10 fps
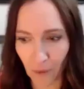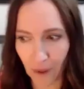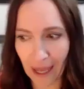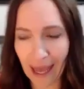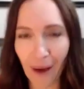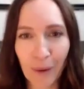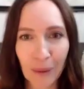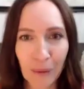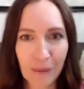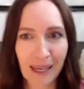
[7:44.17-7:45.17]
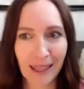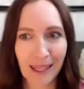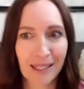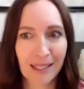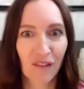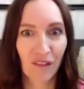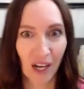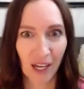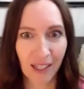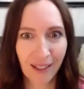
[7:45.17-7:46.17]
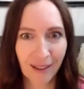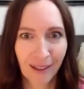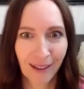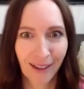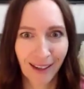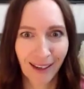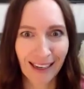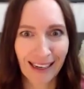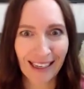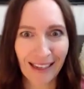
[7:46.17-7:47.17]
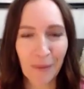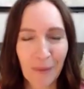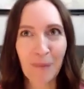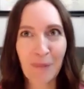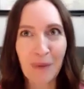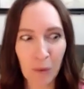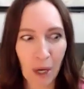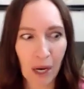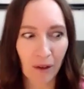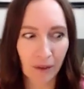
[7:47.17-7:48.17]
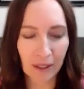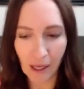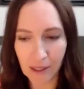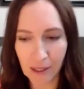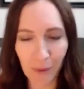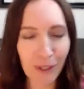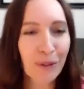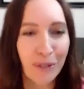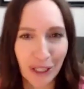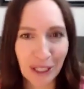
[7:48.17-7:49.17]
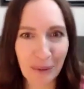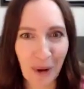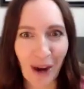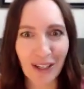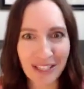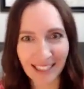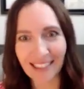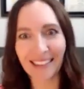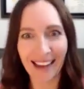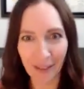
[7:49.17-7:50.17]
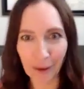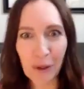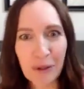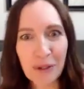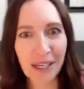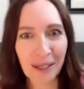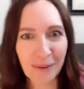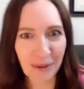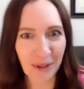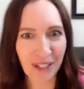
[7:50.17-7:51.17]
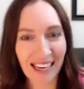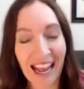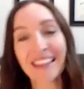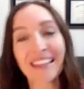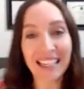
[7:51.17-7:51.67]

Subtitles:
well, how can we make this fun? Meanwhile, yes, the windows are getting washed and the clothes are getting folded and the